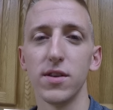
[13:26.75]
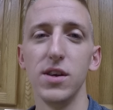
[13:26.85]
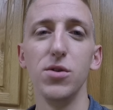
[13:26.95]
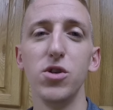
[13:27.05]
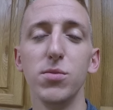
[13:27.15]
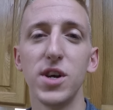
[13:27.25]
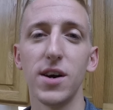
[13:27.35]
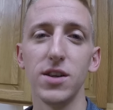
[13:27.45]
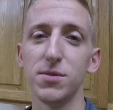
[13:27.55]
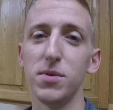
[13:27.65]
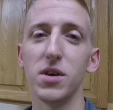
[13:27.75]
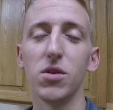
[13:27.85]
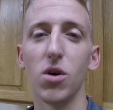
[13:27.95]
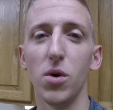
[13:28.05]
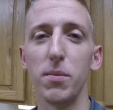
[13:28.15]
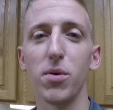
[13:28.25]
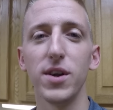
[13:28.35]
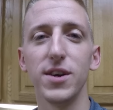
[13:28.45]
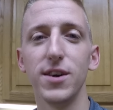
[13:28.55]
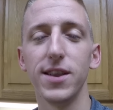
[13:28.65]
The YouTube channel has been growing
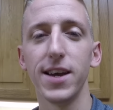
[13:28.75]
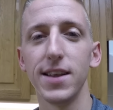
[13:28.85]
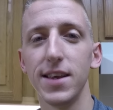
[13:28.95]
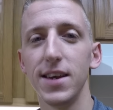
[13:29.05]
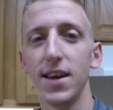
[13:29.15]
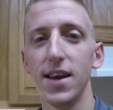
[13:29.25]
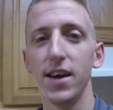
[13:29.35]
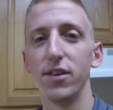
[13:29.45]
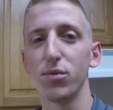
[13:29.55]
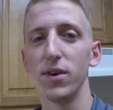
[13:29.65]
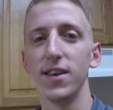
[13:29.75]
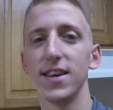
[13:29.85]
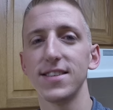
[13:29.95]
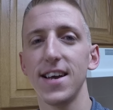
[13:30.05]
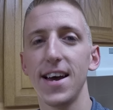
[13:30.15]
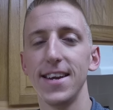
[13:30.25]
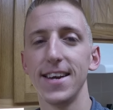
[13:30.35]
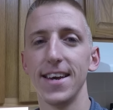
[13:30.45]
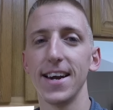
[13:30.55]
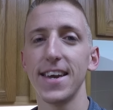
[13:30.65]
pretty good lately. It's really
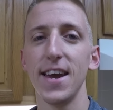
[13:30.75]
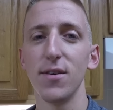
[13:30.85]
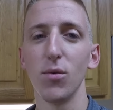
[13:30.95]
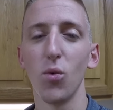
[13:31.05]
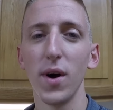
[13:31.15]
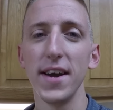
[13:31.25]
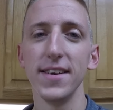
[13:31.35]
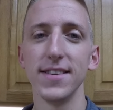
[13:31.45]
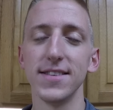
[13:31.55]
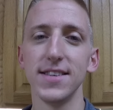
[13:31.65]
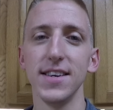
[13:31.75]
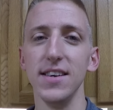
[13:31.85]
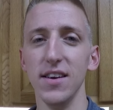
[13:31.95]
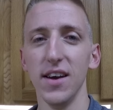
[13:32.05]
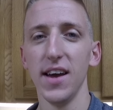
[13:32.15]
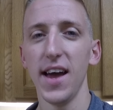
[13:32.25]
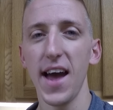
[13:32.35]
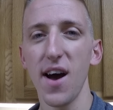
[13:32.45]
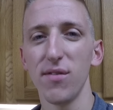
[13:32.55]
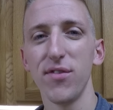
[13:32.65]
exciting, and I can't wait to see
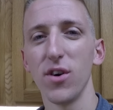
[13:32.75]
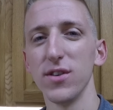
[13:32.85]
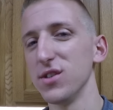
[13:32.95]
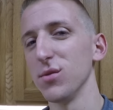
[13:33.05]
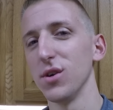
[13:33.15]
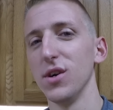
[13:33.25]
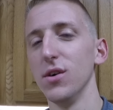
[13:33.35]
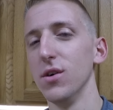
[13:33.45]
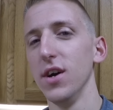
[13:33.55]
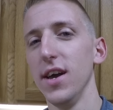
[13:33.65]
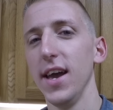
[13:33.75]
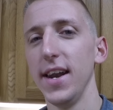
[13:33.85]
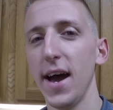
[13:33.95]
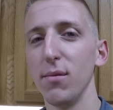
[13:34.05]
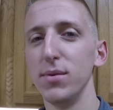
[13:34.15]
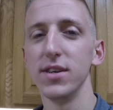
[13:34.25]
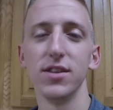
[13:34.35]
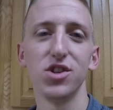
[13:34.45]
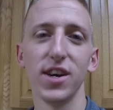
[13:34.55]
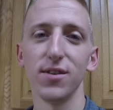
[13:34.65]
how far this will go and how big
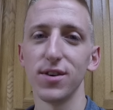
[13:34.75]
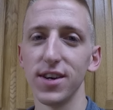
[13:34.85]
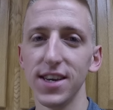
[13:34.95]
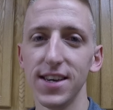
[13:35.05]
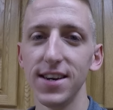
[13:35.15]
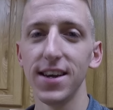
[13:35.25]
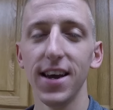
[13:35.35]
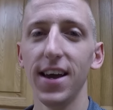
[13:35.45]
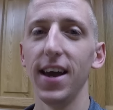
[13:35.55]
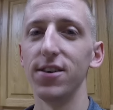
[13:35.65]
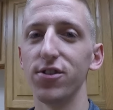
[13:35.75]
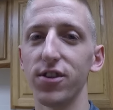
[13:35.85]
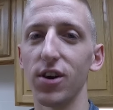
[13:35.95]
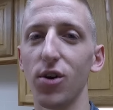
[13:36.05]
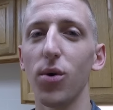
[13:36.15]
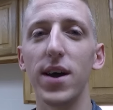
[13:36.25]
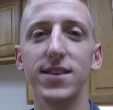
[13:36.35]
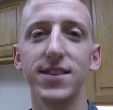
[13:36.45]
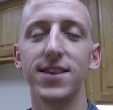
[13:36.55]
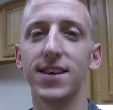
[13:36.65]
the channel can get, and just the
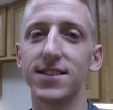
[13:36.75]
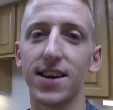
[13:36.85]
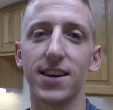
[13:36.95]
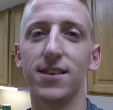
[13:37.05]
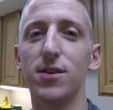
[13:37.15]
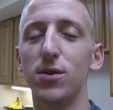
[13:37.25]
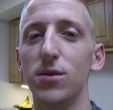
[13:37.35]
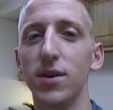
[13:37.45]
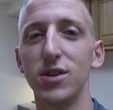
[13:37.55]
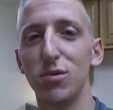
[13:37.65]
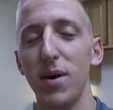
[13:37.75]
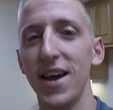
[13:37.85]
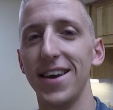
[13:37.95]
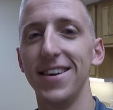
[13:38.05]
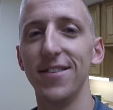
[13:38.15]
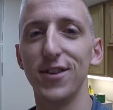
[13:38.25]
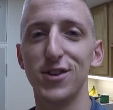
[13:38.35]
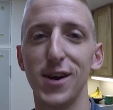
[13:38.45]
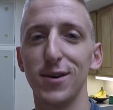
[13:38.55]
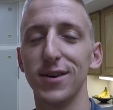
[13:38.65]
crazy things I can do in Japan if the
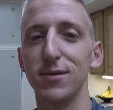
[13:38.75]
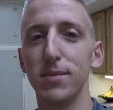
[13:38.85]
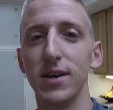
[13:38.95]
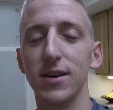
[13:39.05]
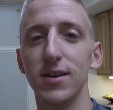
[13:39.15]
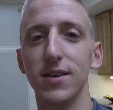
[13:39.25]
channel gets bigger.